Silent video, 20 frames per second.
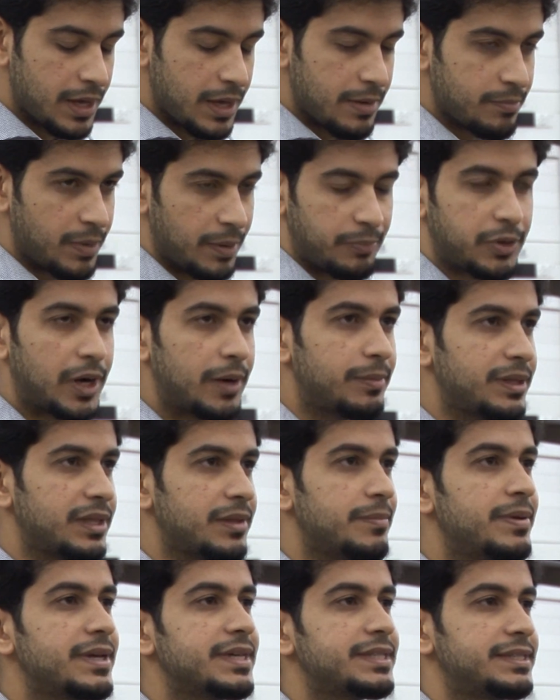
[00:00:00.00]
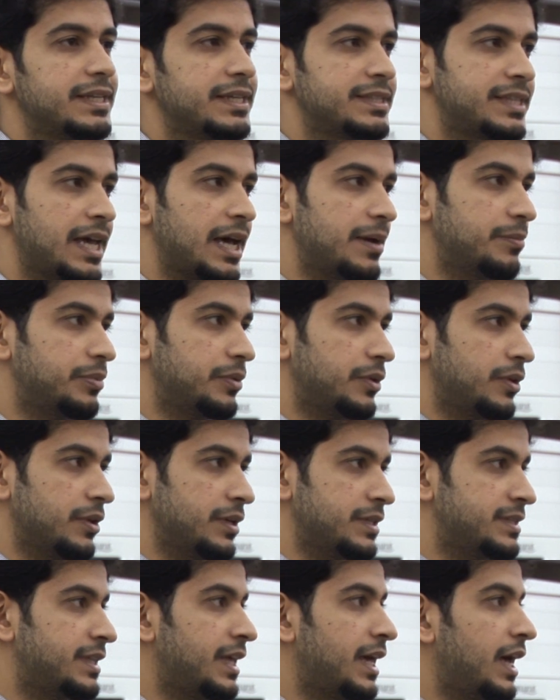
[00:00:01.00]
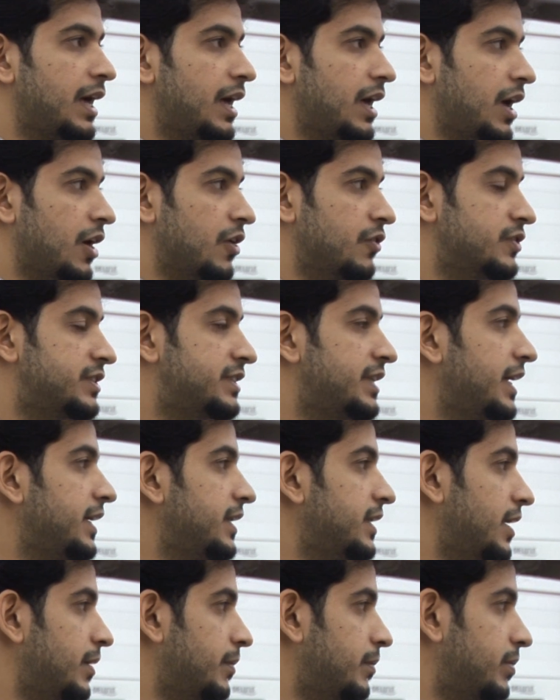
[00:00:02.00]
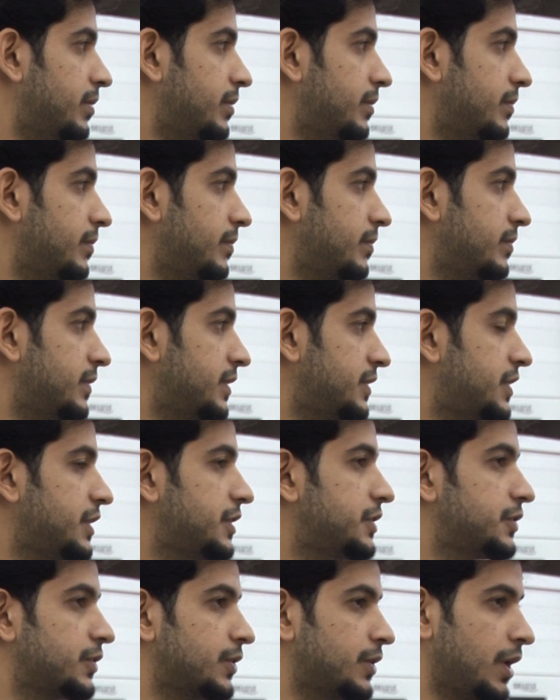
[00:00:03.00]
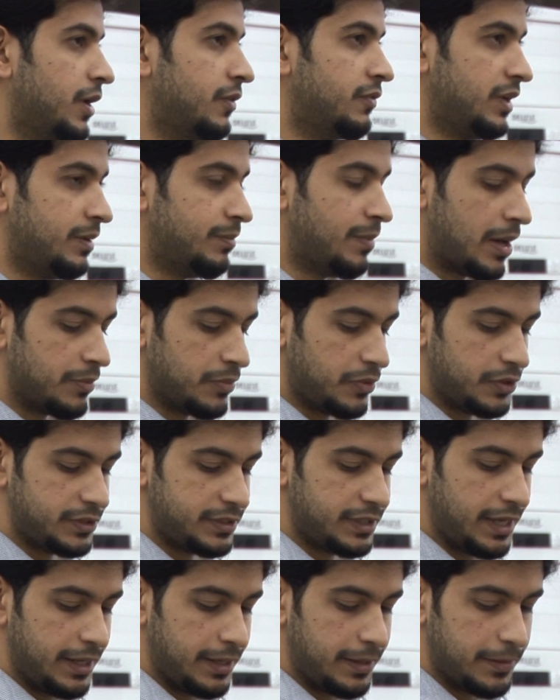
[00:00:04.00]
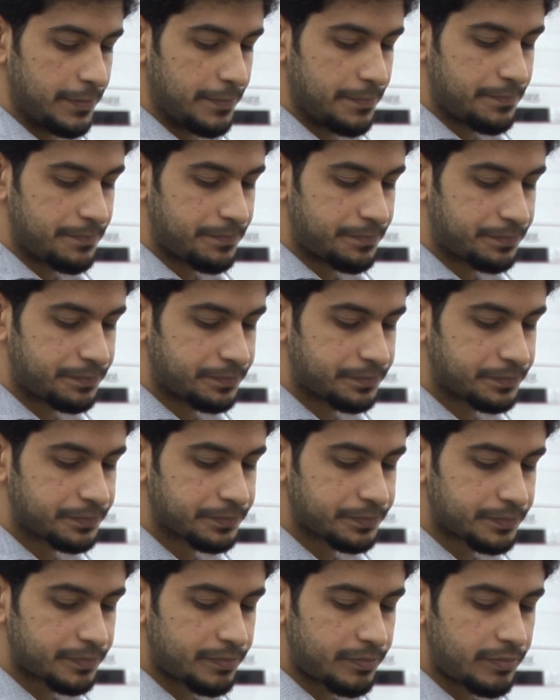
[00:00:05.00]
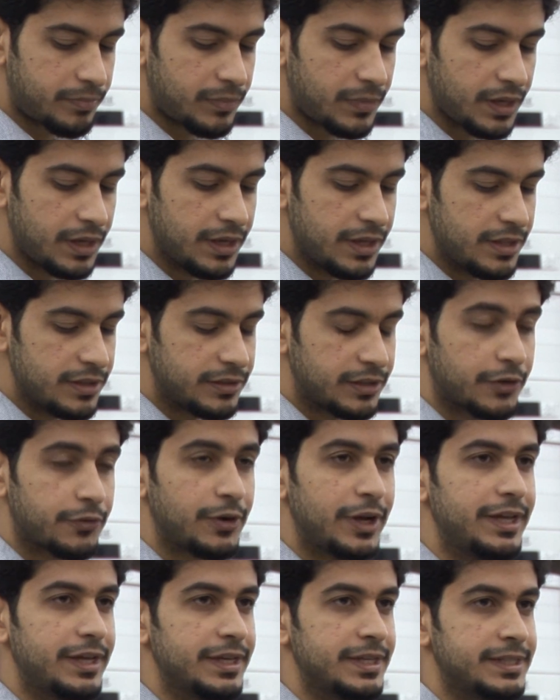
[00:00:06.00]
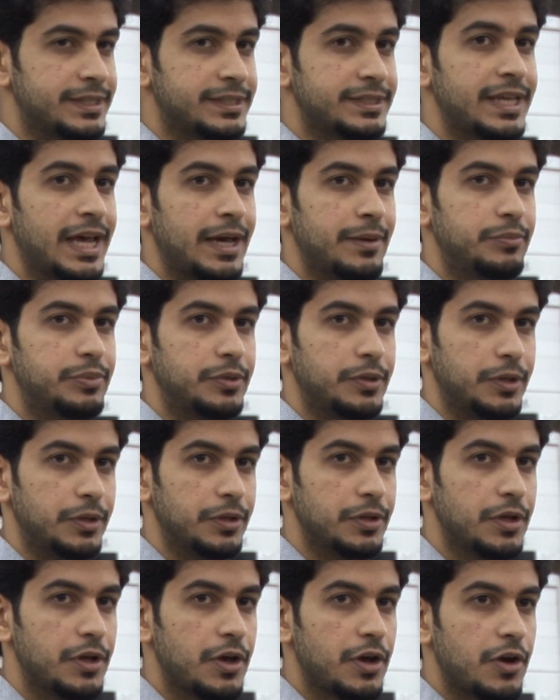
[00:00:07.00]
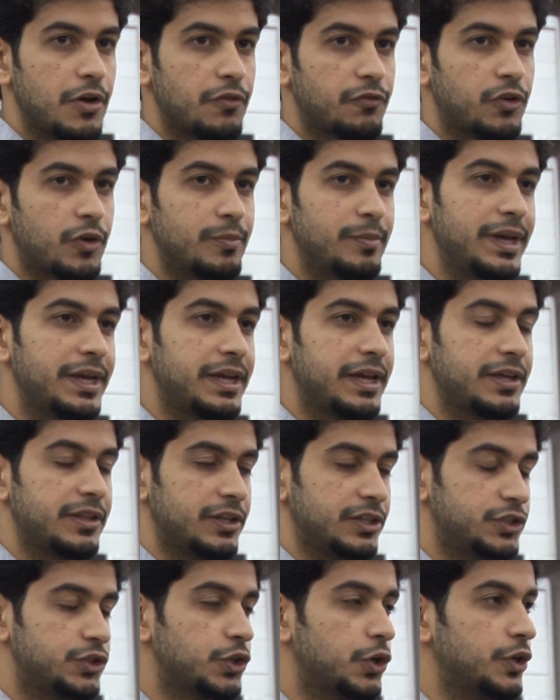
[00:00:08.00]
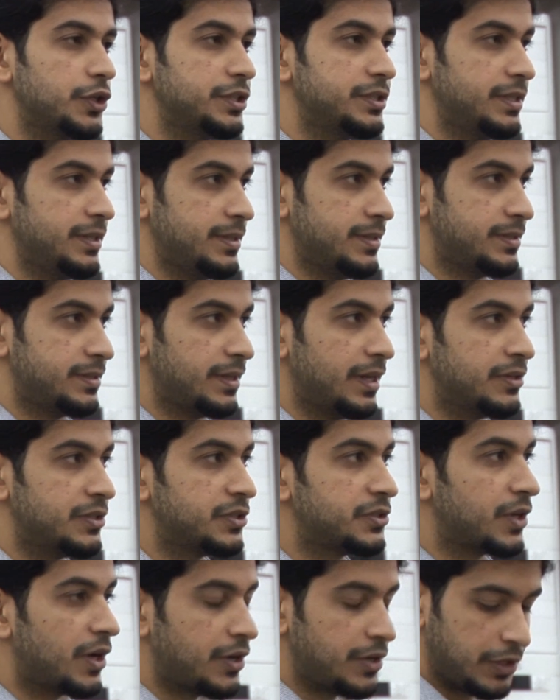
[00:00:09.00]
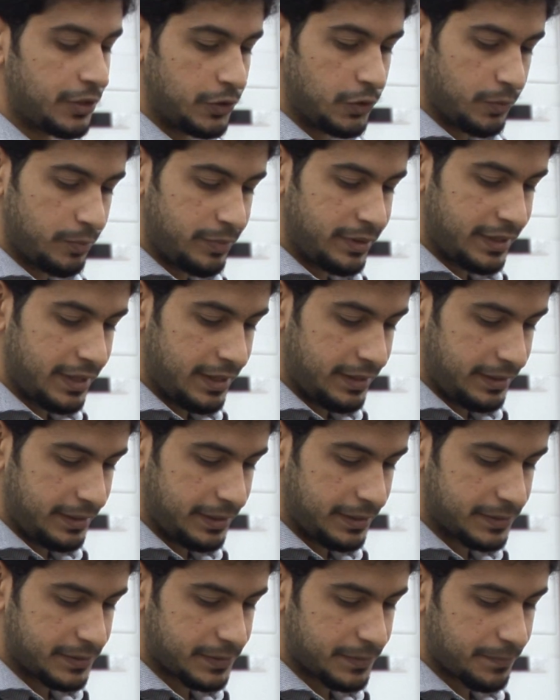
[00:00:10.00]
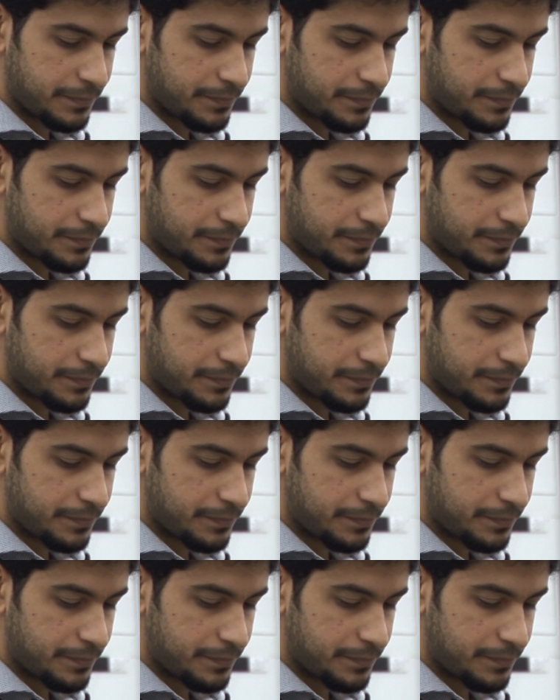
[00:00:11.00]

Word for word: But probably the best example is that of Zainab, the sister of Imam Hussein. The great example for making their choices and starting new beginnings.